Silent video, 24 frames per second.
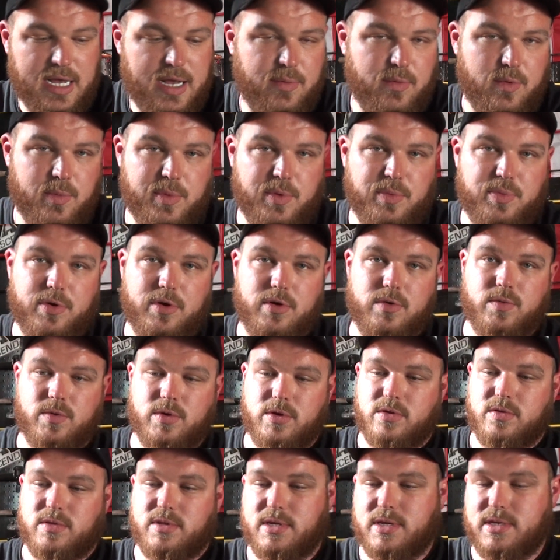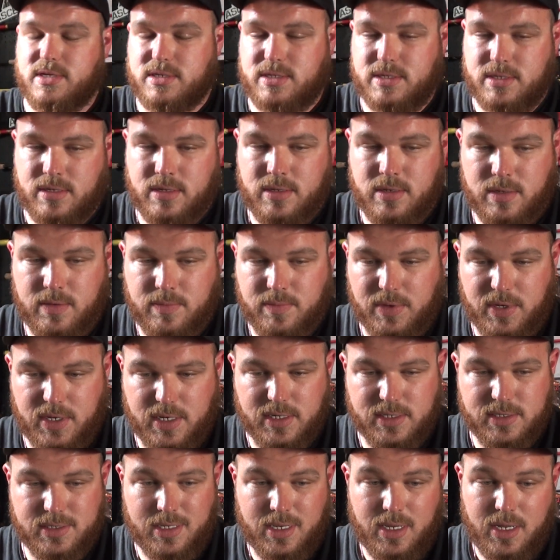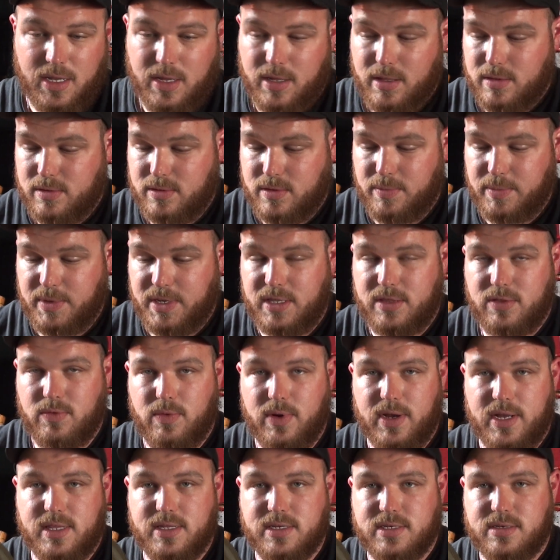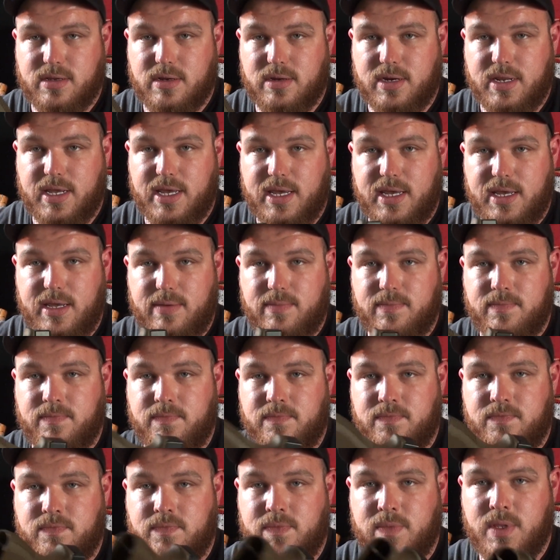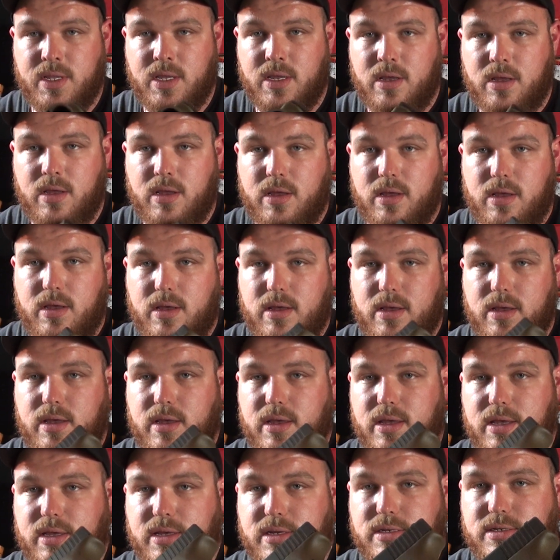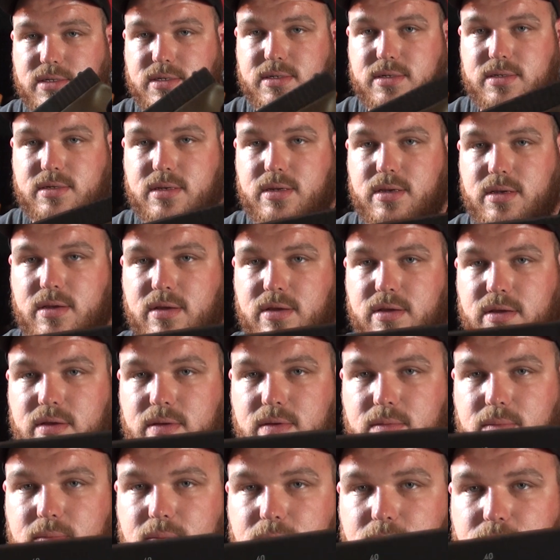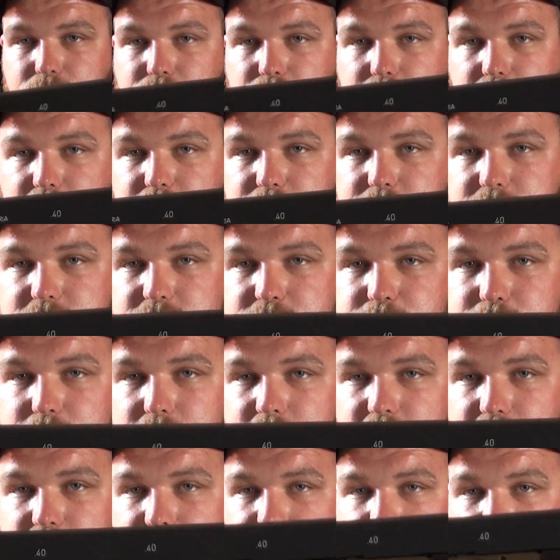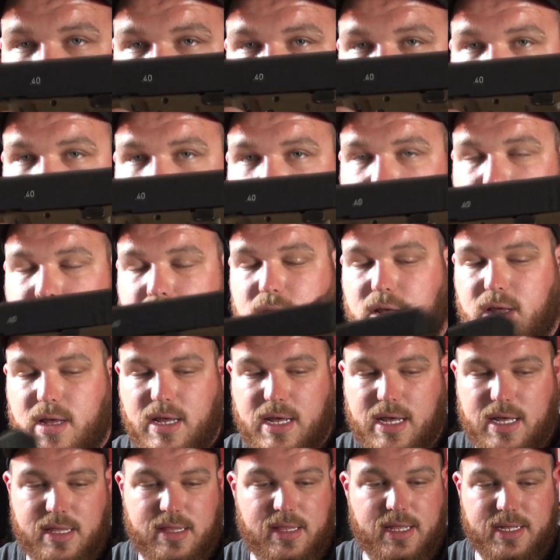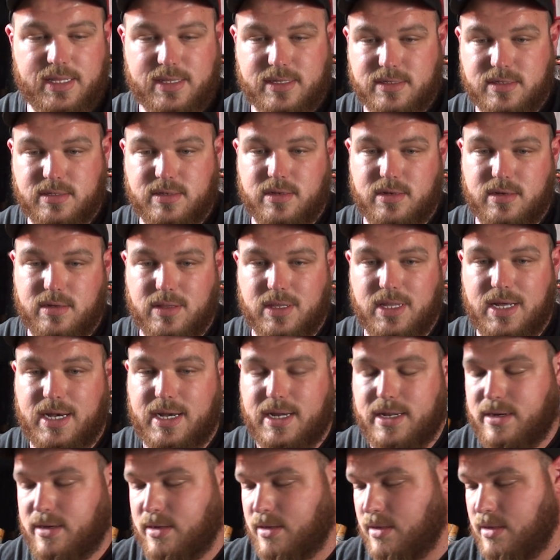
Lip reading: I won't be putting one on this because, to me, the way this gun came is pretty much perfect. I like this gun a lot.